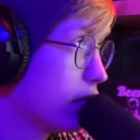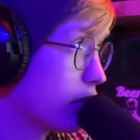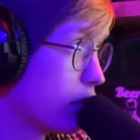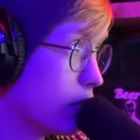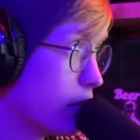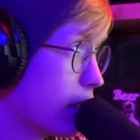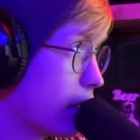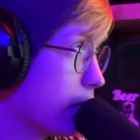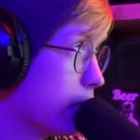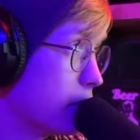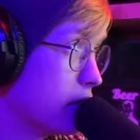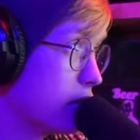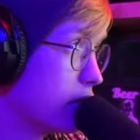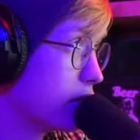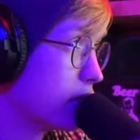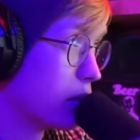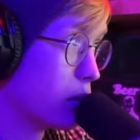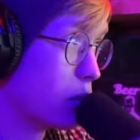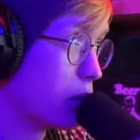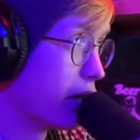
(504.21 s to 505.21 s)
There might be
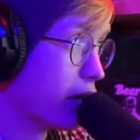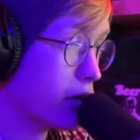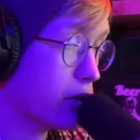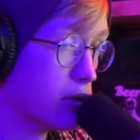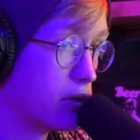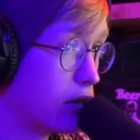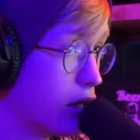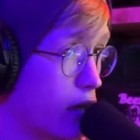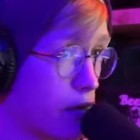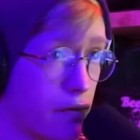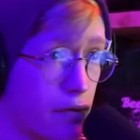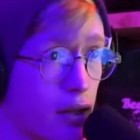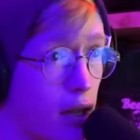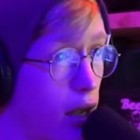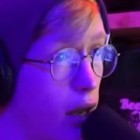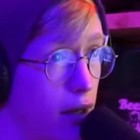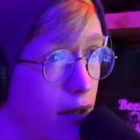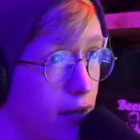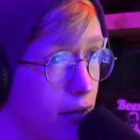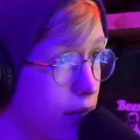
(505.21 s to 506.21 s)
some weird stuff
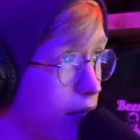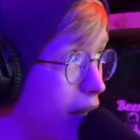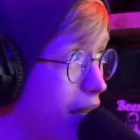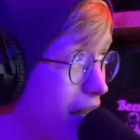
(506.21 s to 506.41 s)
cut